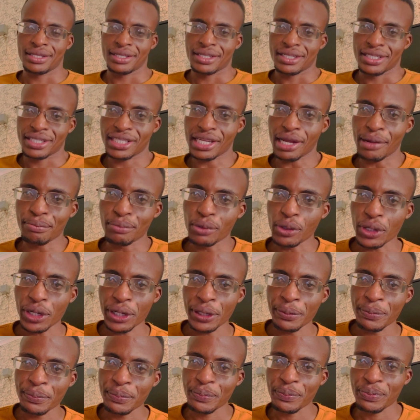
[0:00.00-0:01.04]
Somebody,
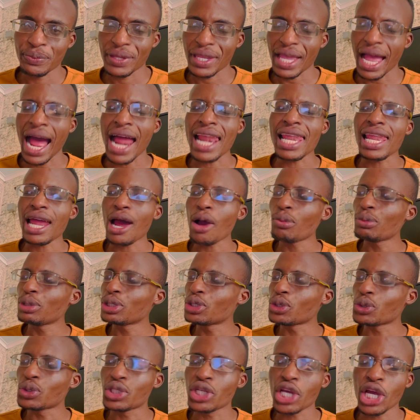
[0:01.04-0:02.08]
allow me
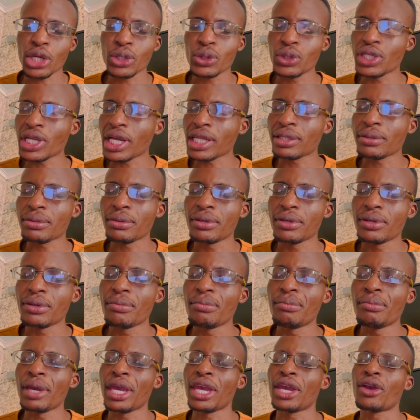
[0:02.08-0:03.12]
to tell you that
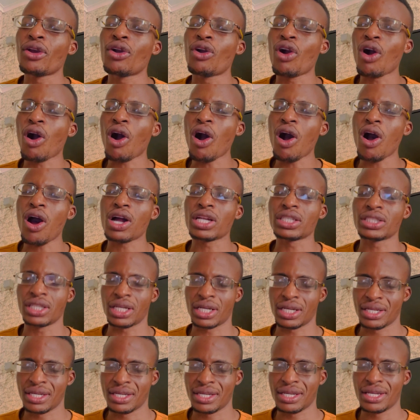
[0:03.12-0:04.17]
may God
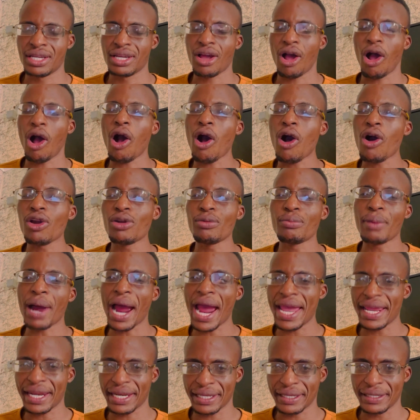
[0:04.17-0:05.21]

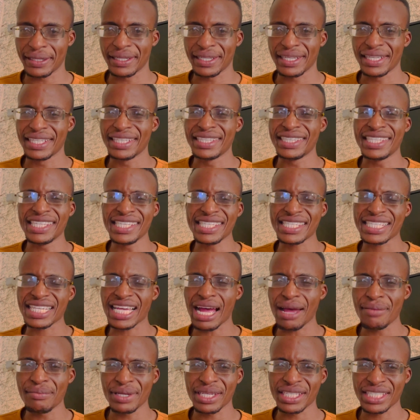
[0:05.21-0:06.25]
Almighty, this
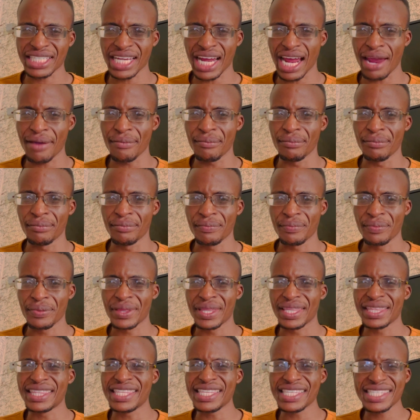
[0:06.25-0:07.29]
coming time,
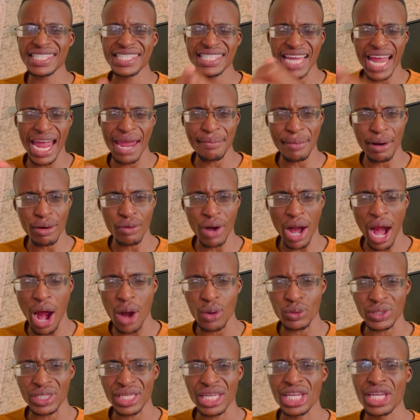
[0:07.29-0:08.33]
this time
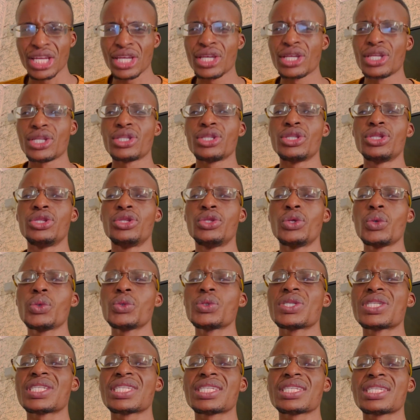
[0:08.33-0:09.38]
around, do
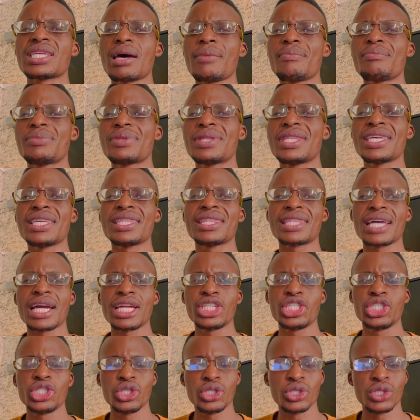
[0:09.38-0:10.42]
something
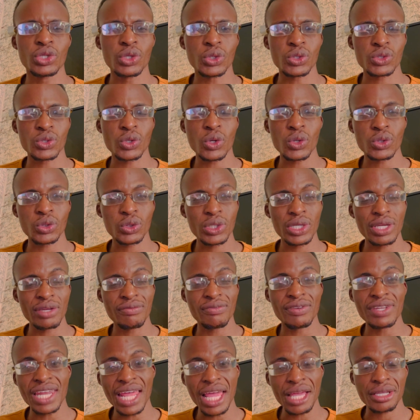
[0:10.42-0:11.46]
that you do not
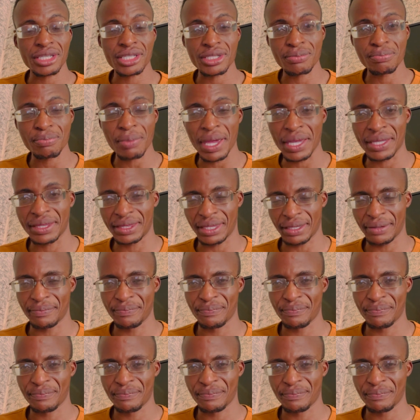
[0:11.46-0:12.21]
even expect.